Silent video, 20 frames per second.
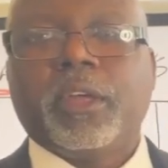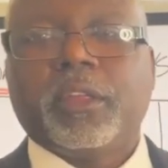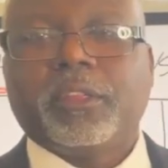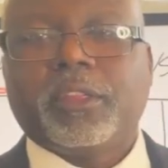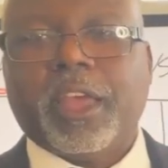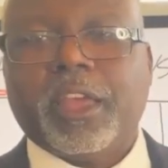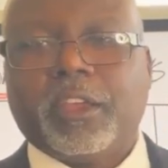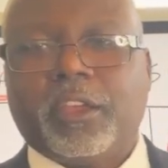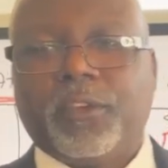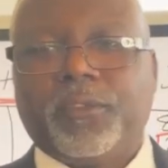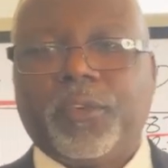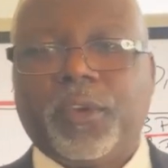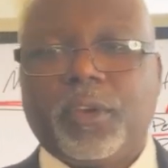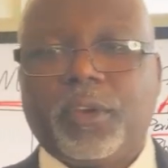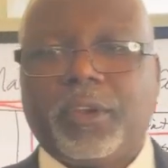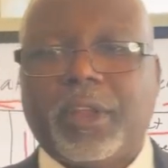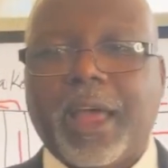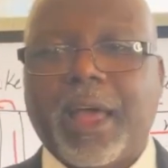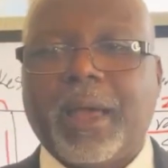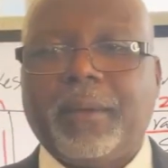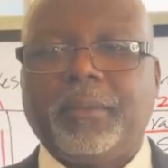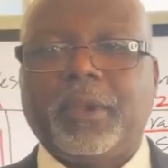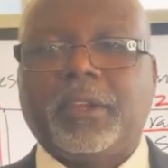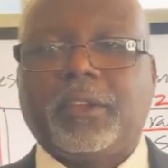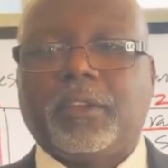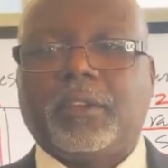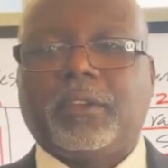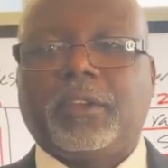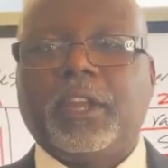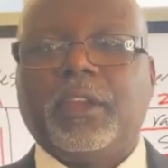Thank you for your time.
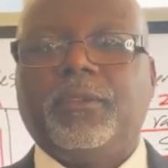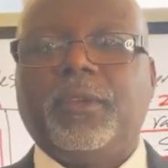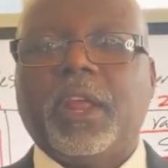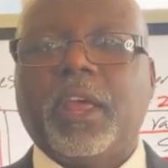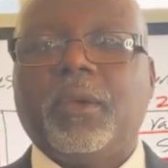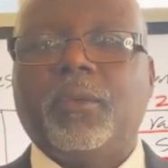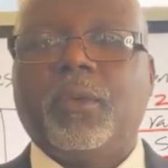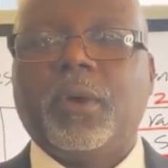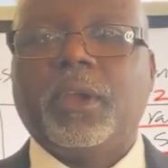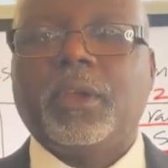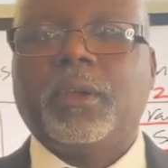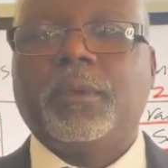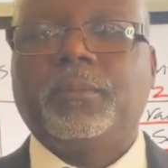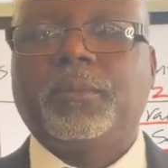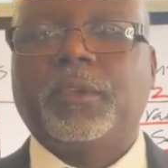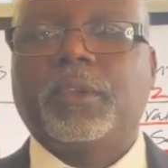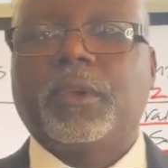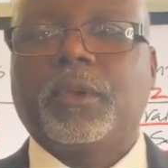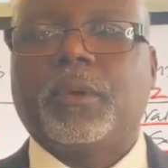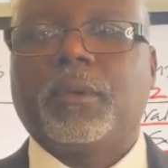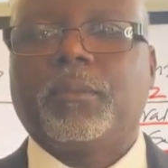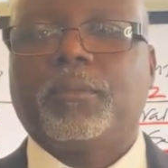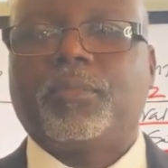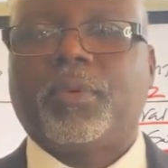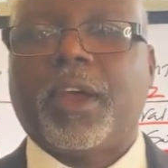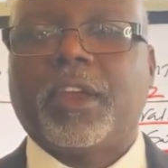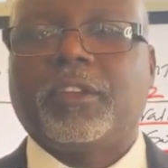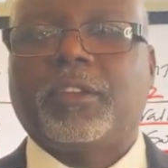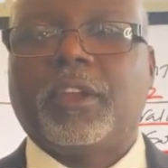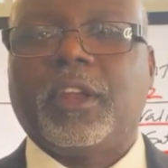This is Stephen A. Williams,
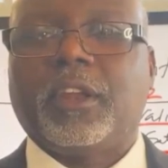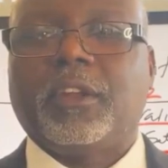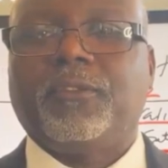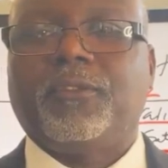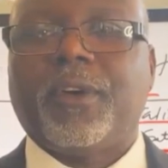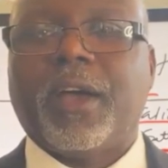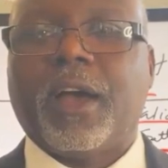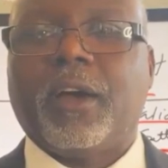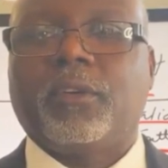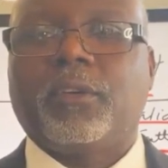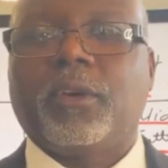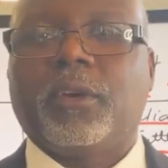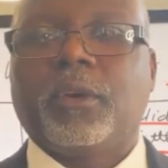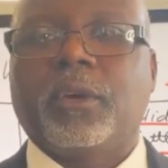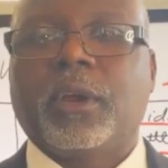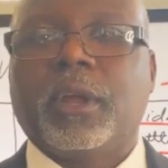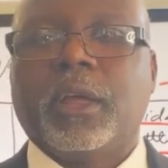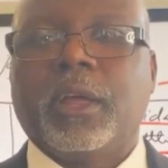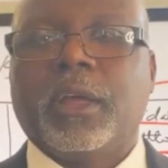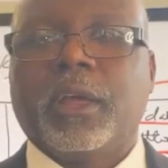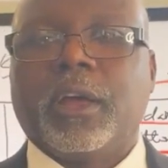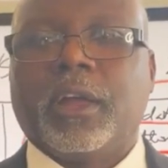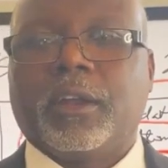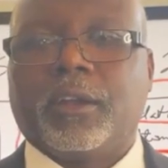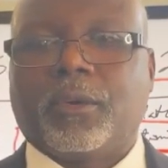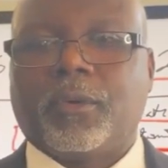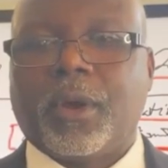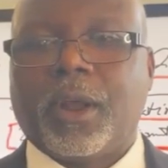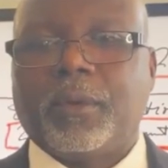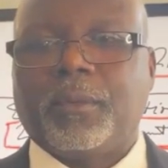President and Founder of
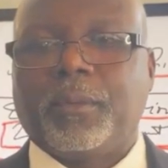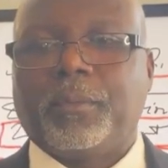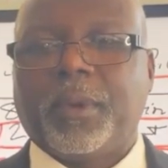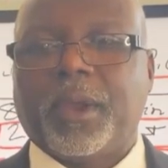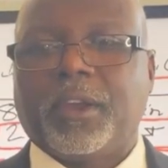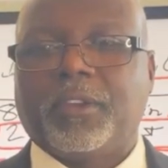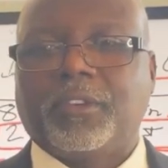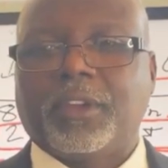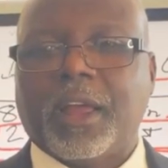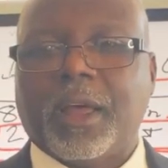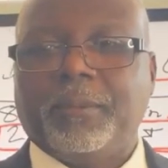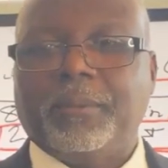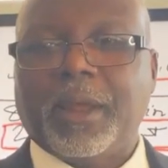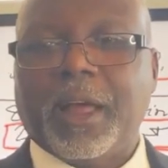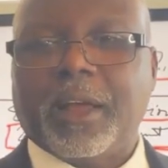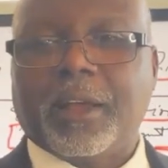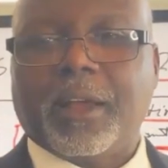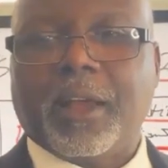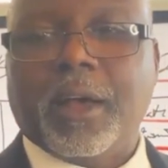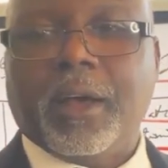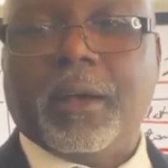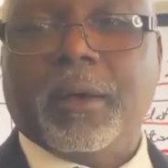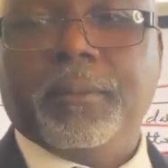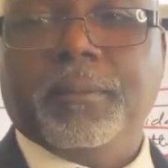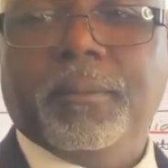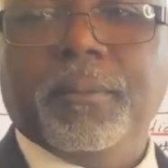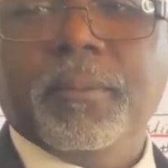thecreditrepairshop.com.